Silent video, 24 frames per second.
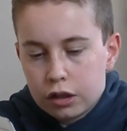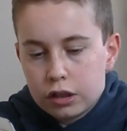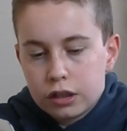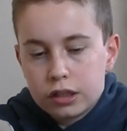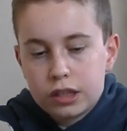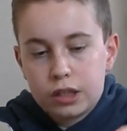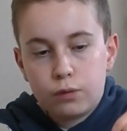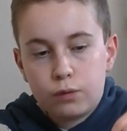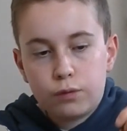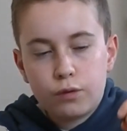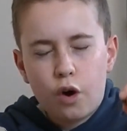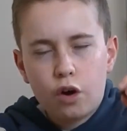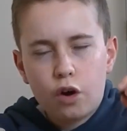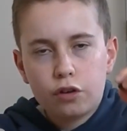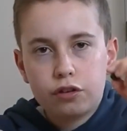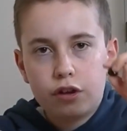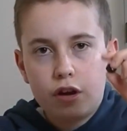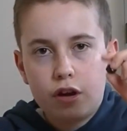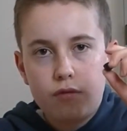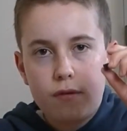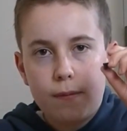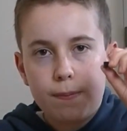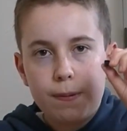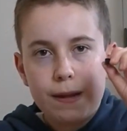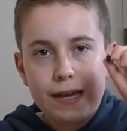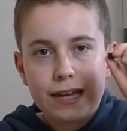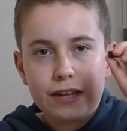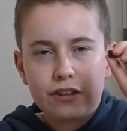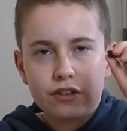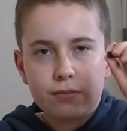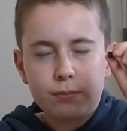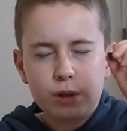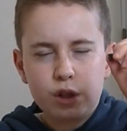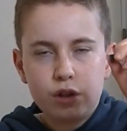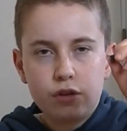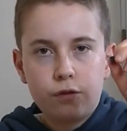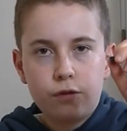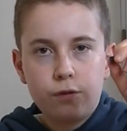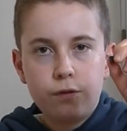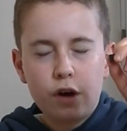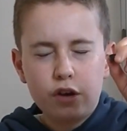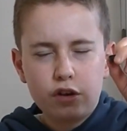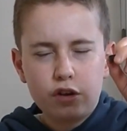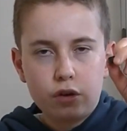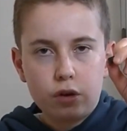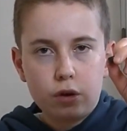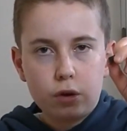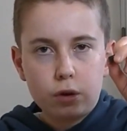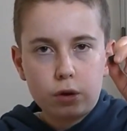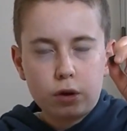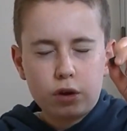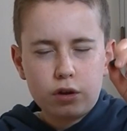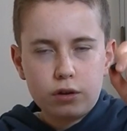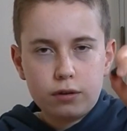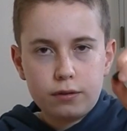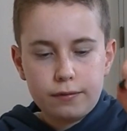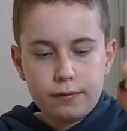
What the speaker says: you've got a replacement funnel.